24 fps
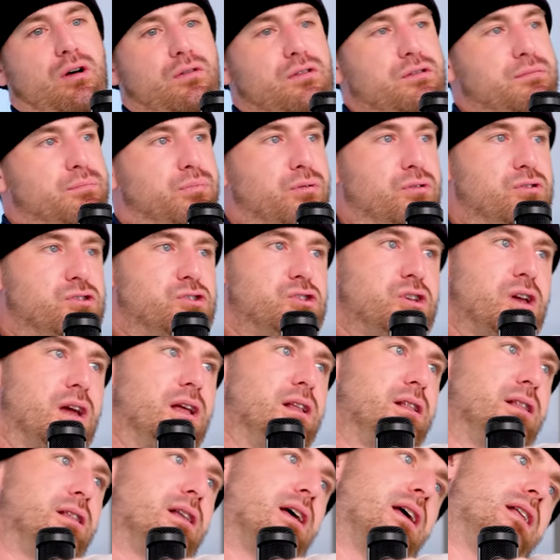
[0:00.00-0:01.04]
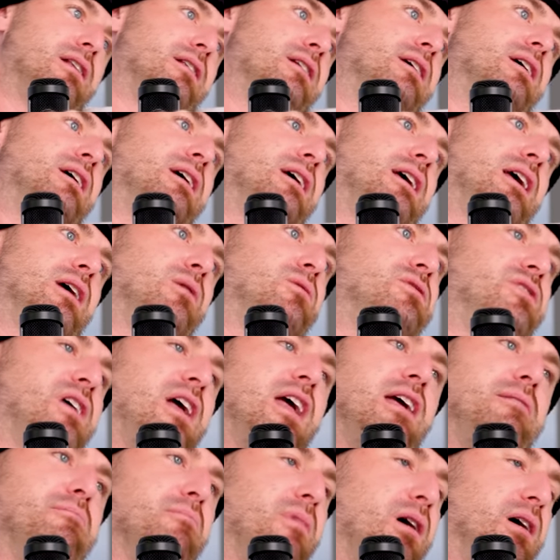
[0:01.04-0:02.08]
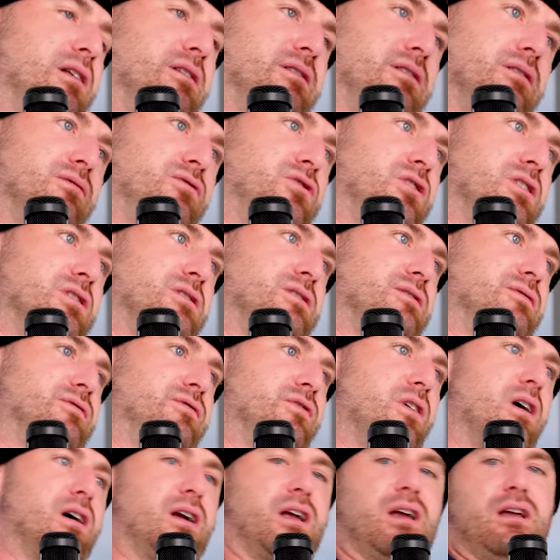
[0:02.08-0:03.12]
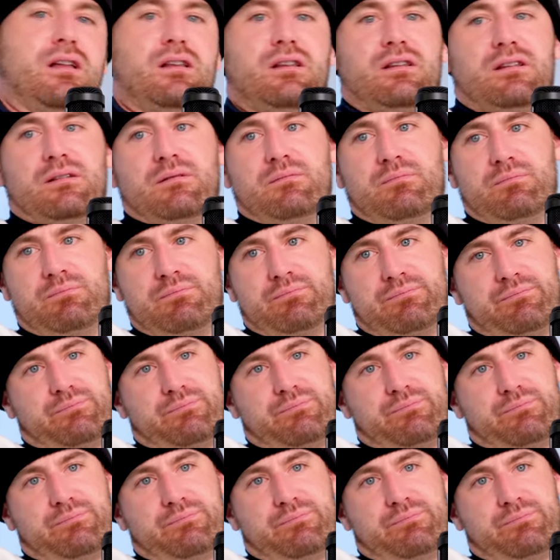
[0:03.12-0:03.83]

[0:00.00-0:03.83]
and all this bullshit, and then it was eight months of just fucking